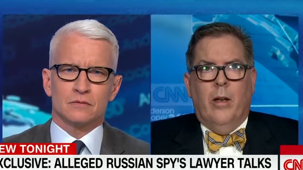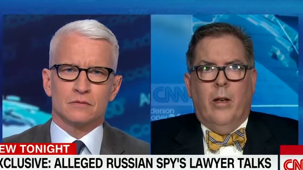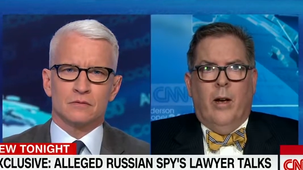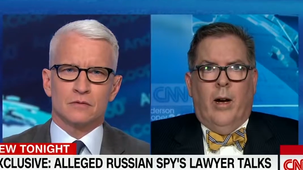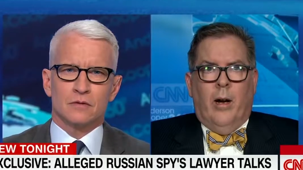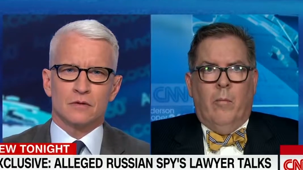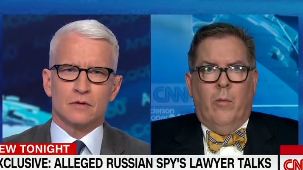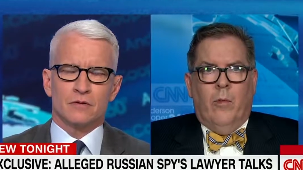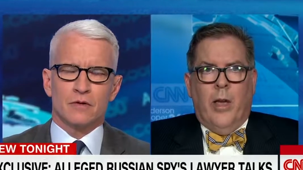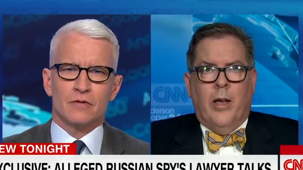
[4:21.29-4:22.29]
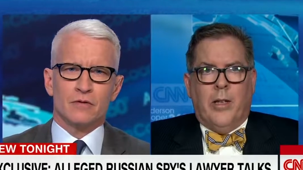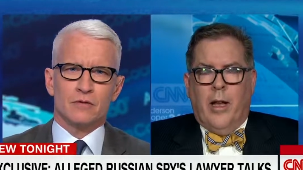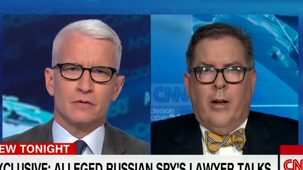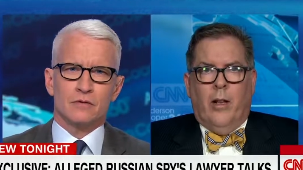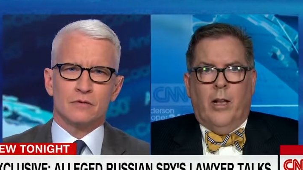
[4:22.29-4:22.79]
Speaker 1: um, they
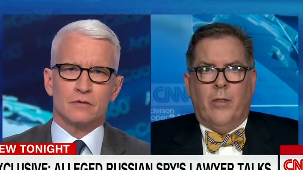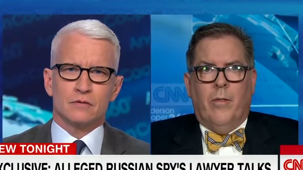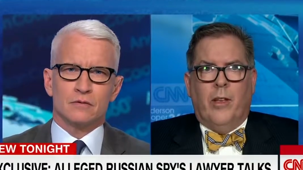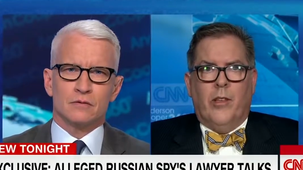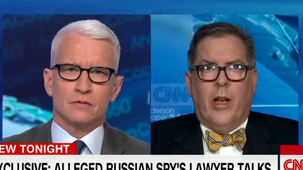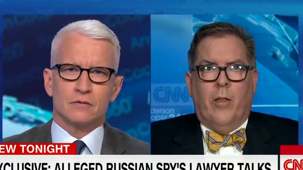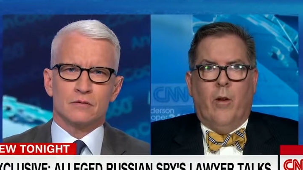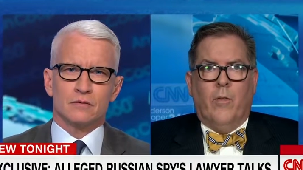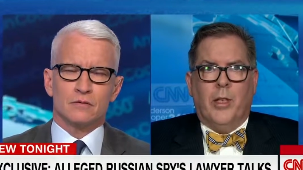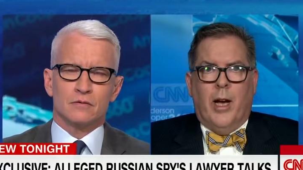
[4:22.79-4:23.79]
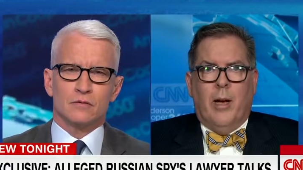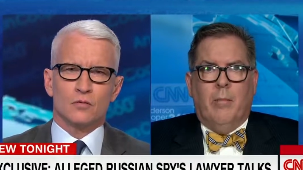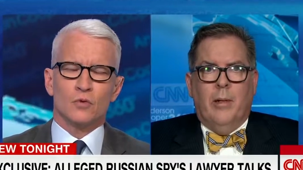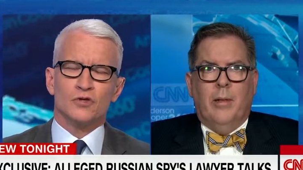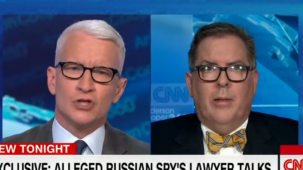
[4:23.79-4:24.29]
attended a lots of events together over time.
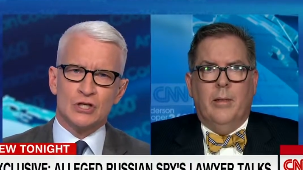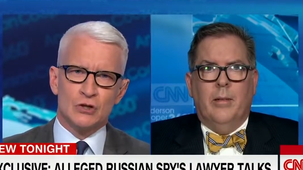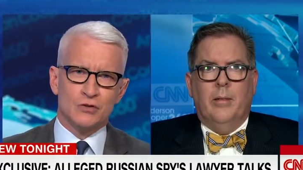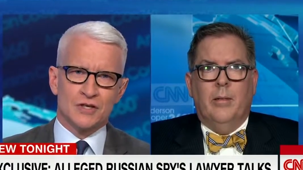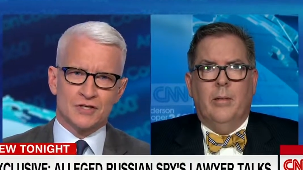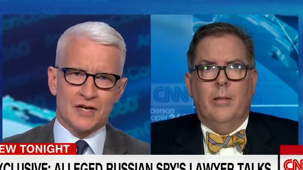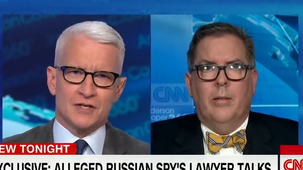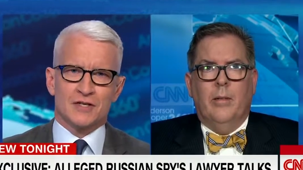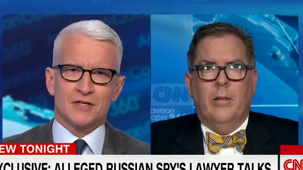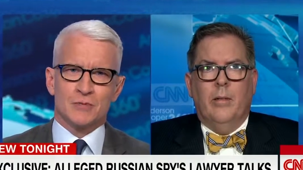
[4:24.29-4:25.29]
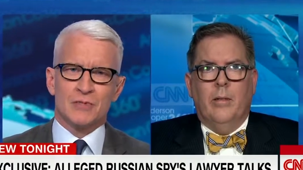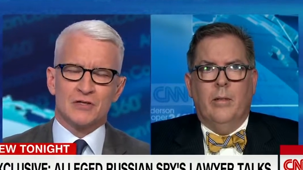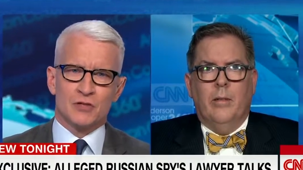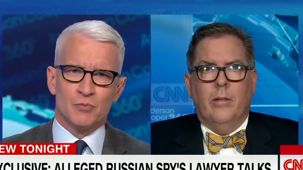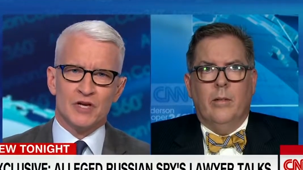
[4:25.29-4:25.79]
Was she using sex as a means
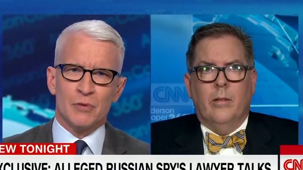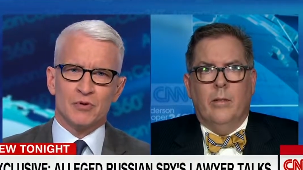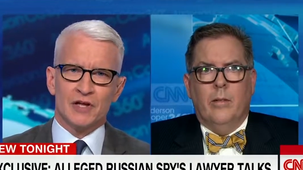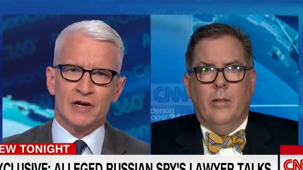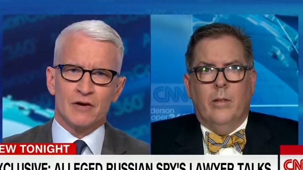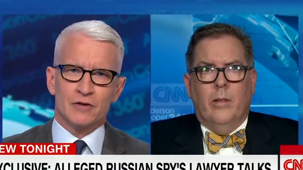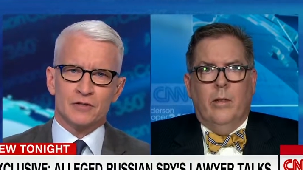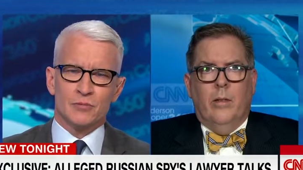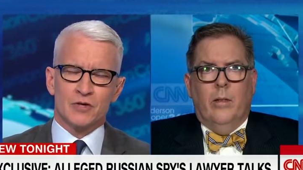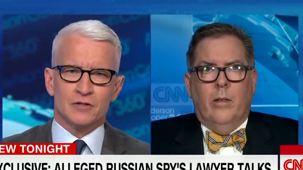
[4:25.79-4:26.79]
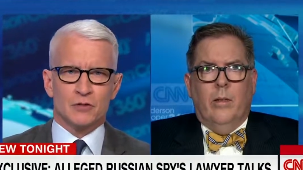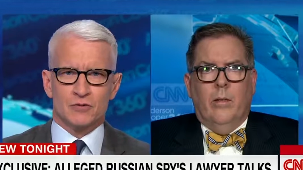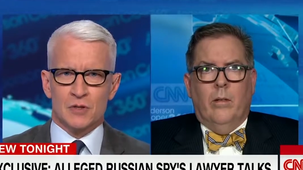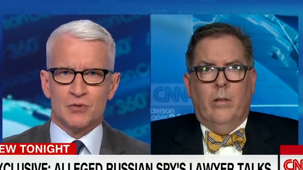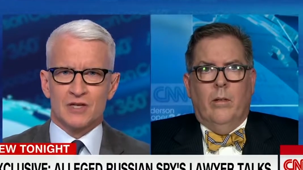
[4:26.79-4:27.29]
to manipulate Erickson? Because there was
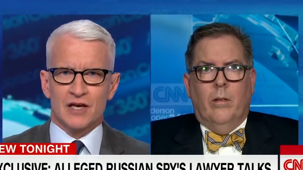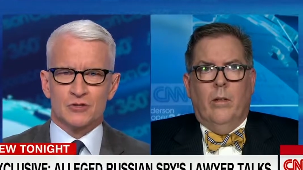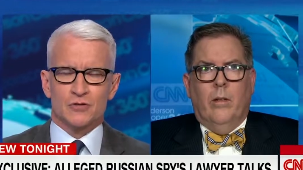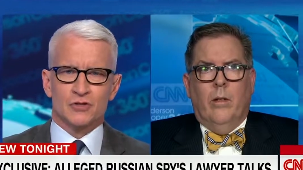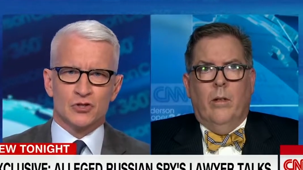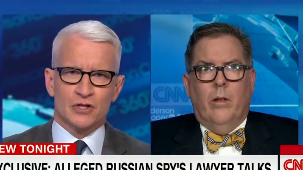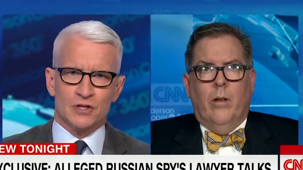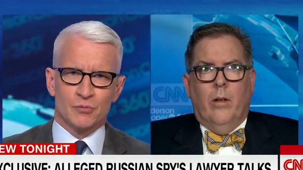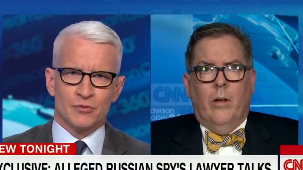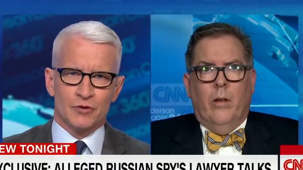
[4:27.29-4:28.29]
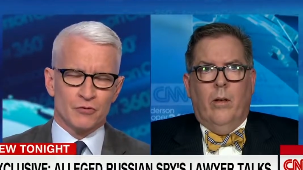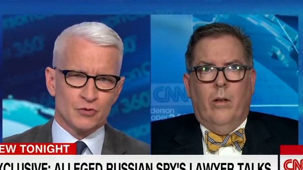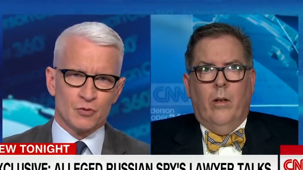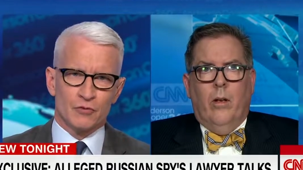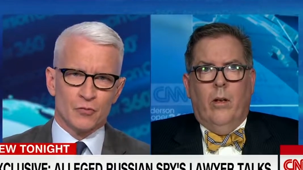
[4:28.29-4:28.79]
some indication that she had, compl- there was
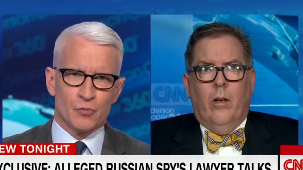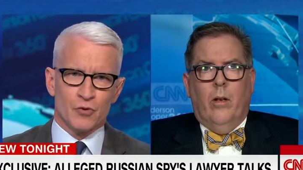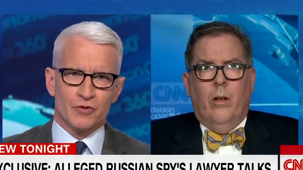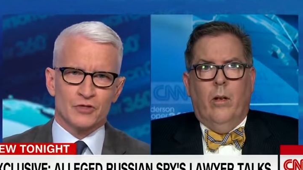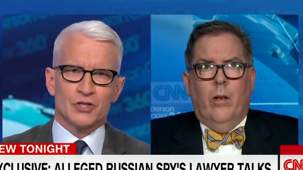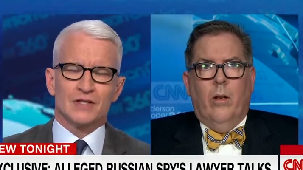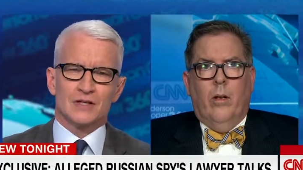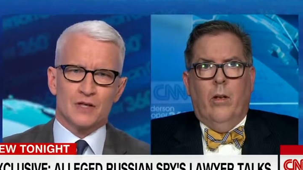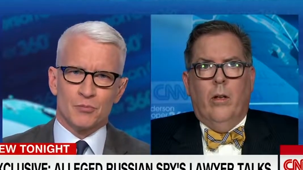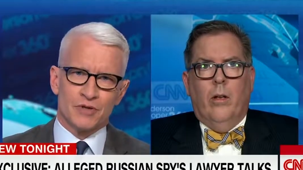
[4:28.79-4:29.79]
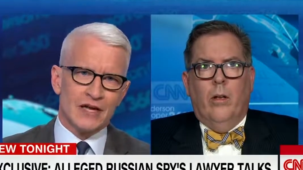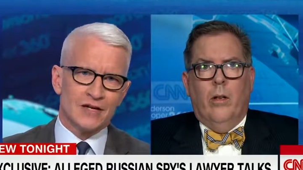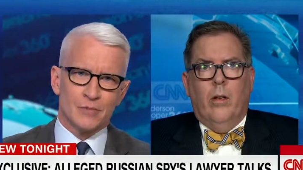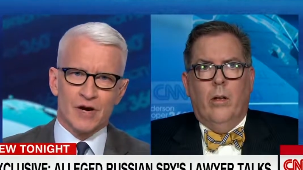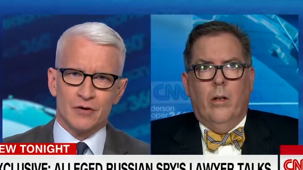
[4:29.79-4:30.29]
one report that she had complained
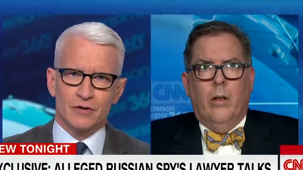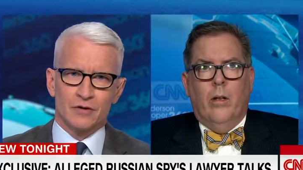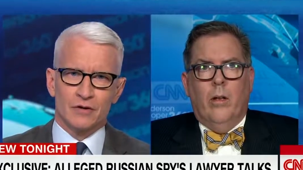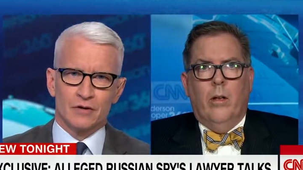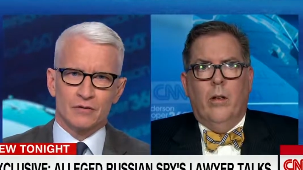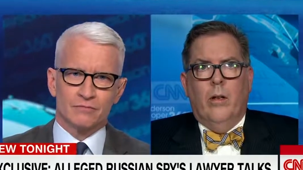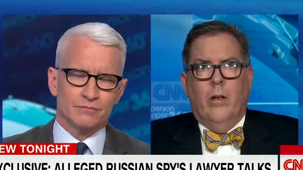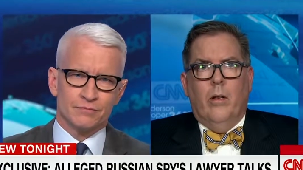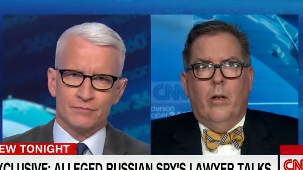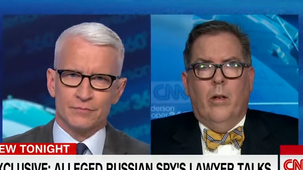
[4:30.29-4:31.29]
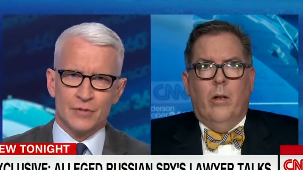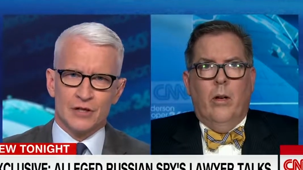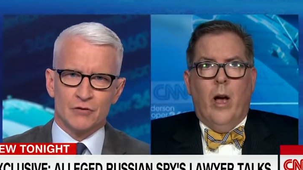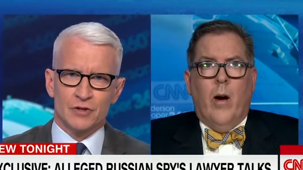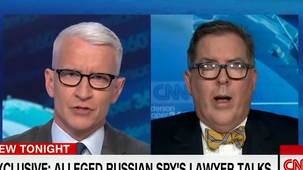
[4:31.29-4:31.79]
about uh, being.
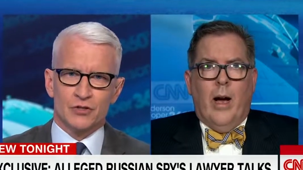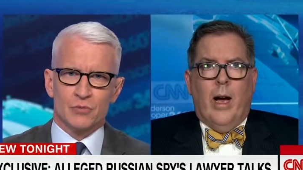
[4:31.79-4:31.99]
No, I, I,